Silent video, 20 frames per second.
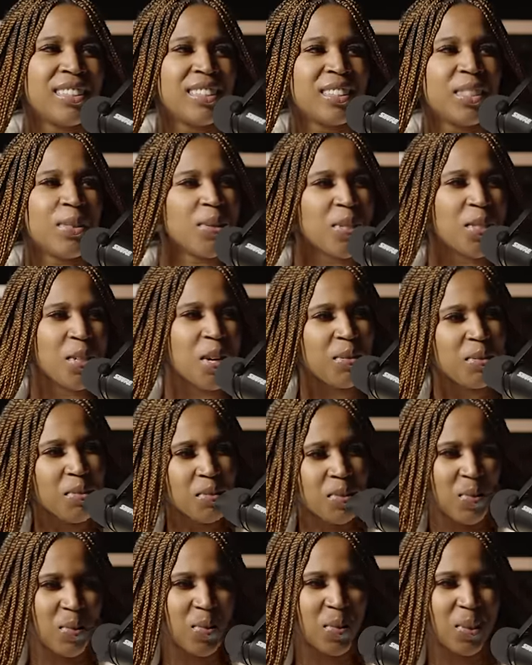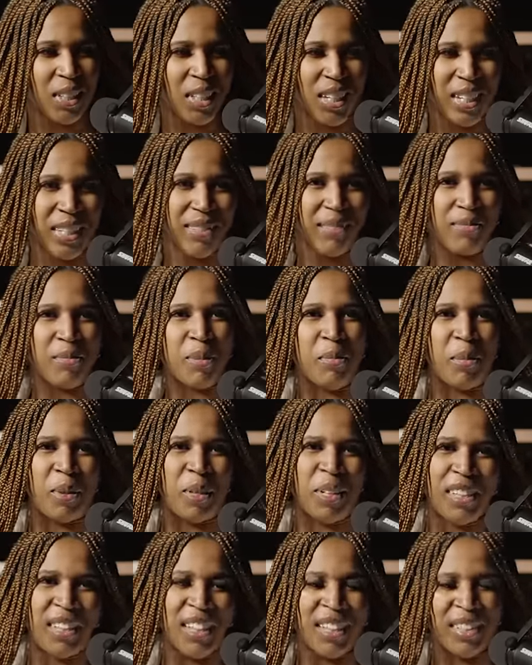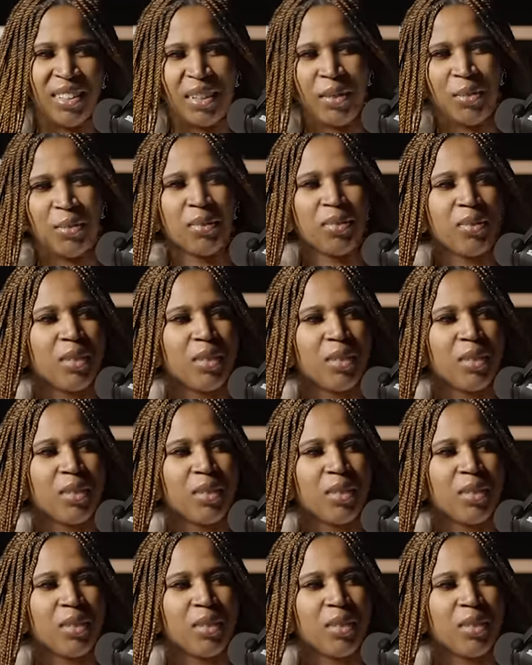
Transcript: to withdraw from school and like people hear that and they're like well,